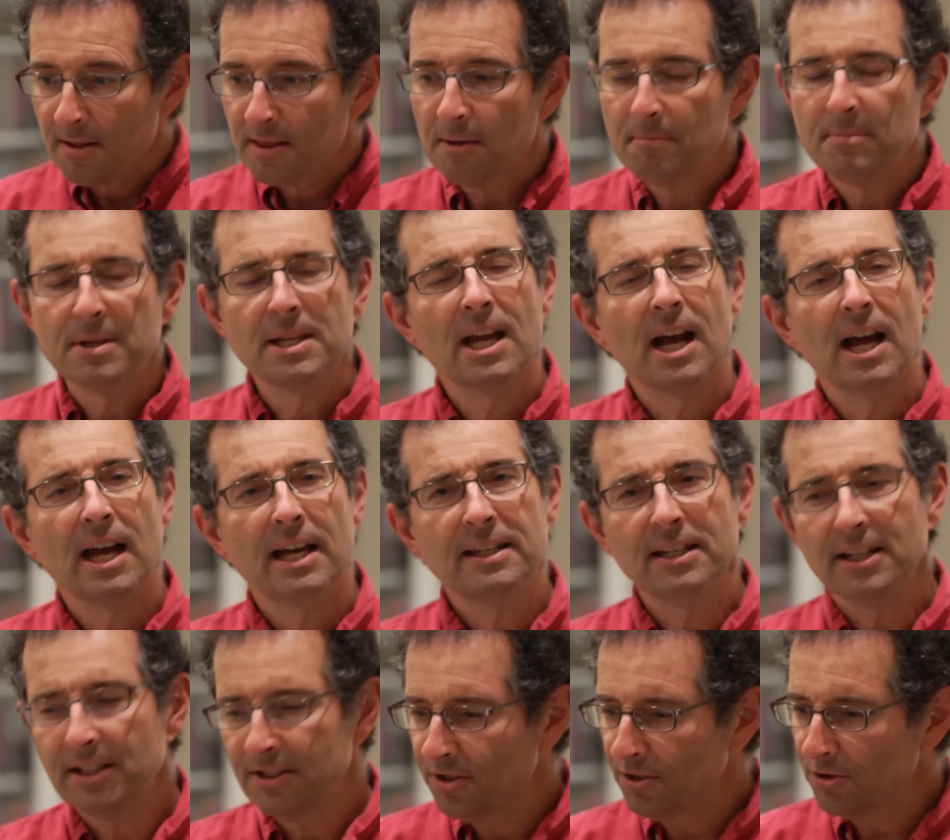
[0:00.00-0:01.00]
the Beyond
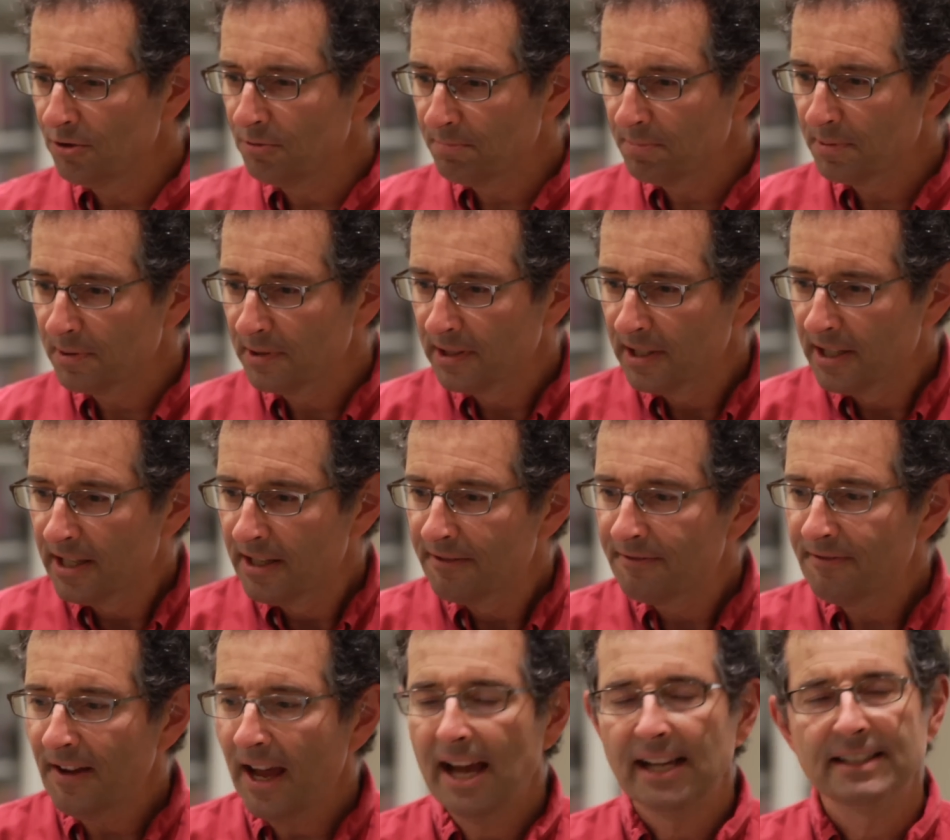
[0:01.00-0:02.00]
Hadoop
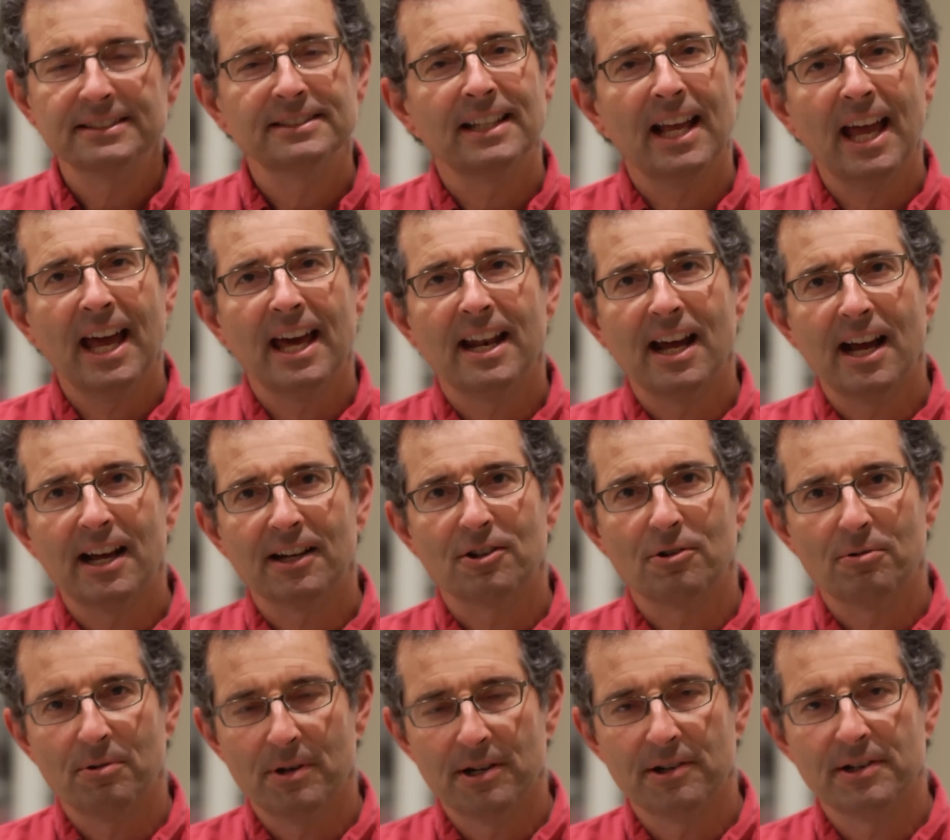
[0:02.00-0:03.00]
fast ad hoc
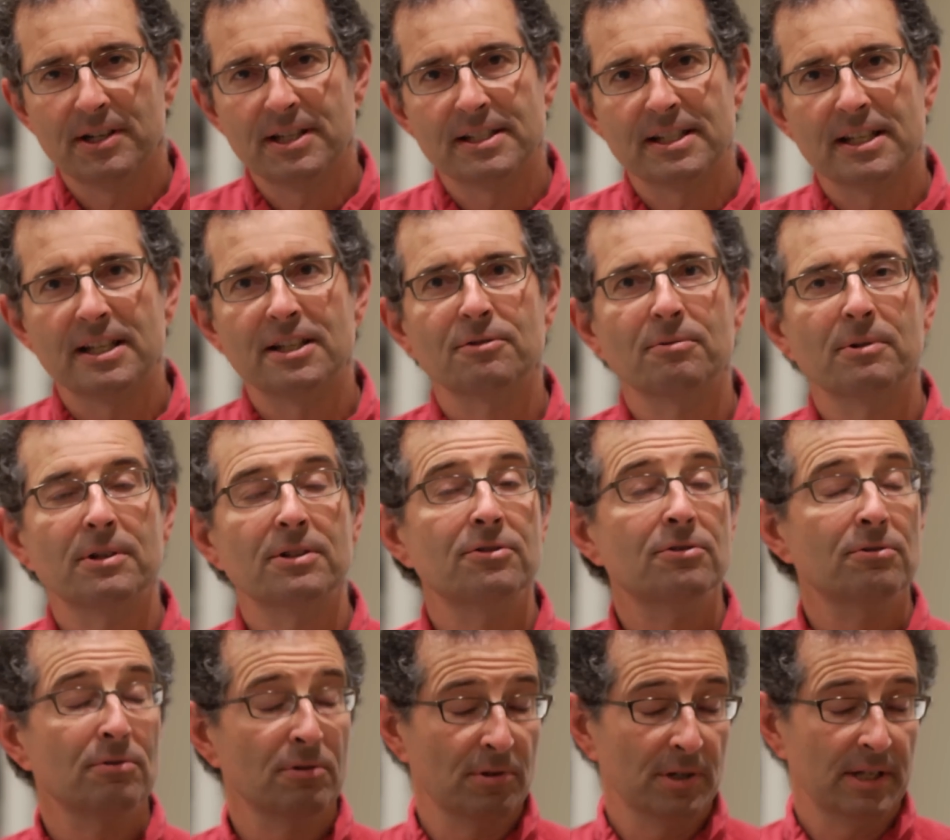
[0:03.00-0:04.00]
queries is where
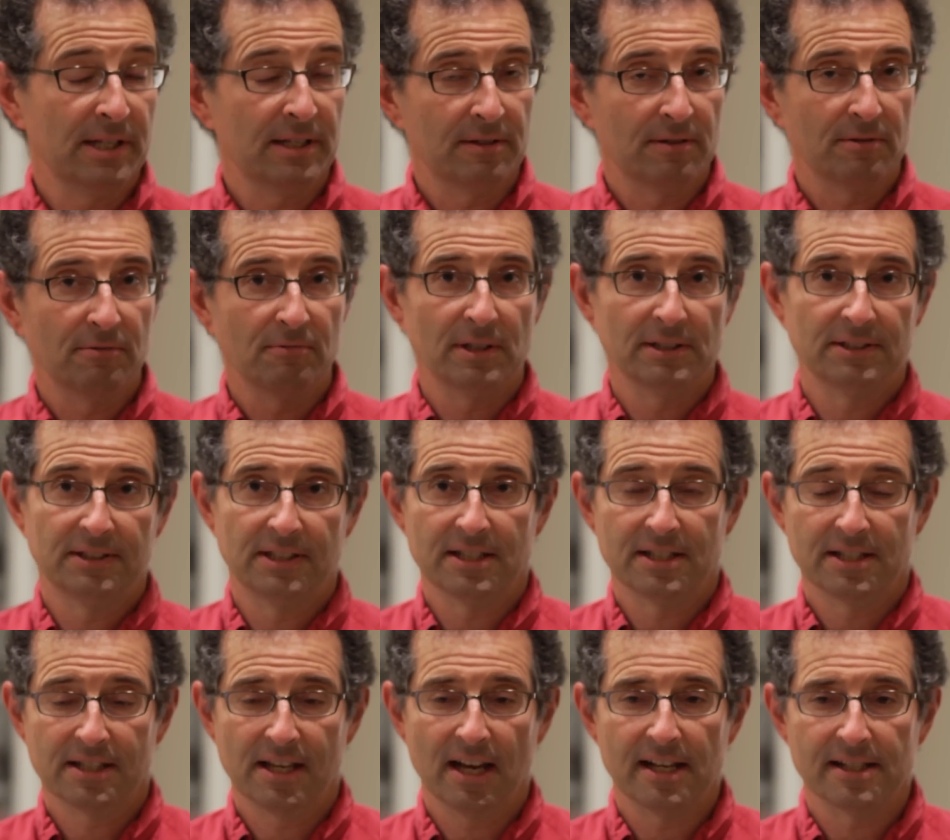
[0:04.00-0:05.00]
Druid was
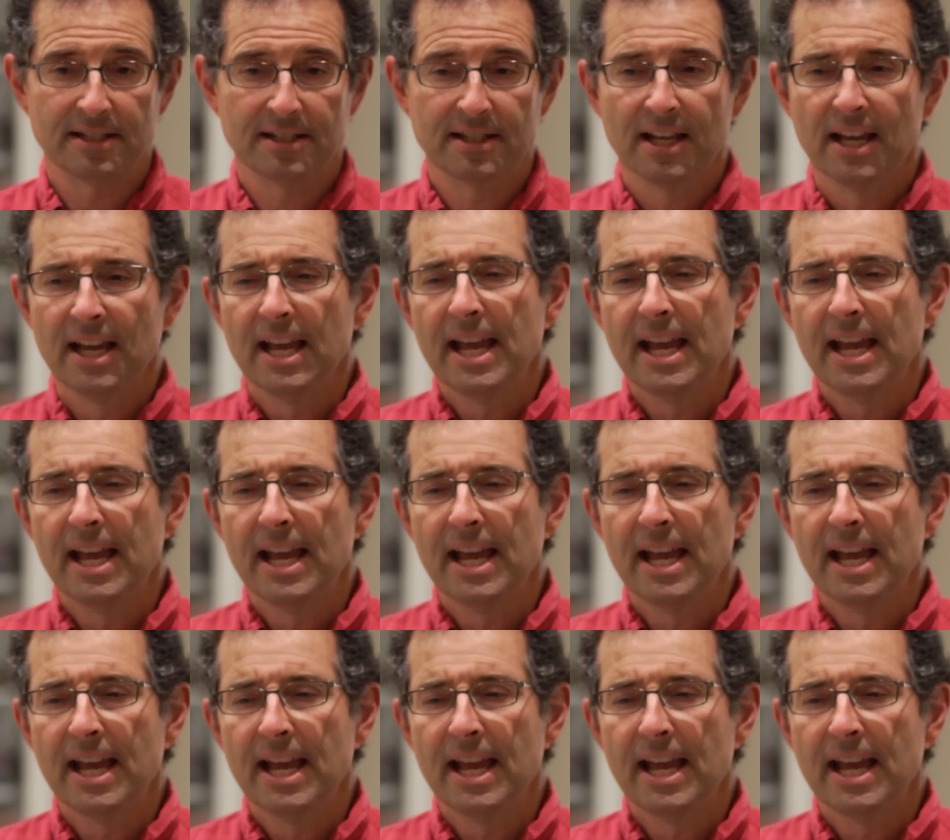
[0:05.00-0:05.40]
discussed.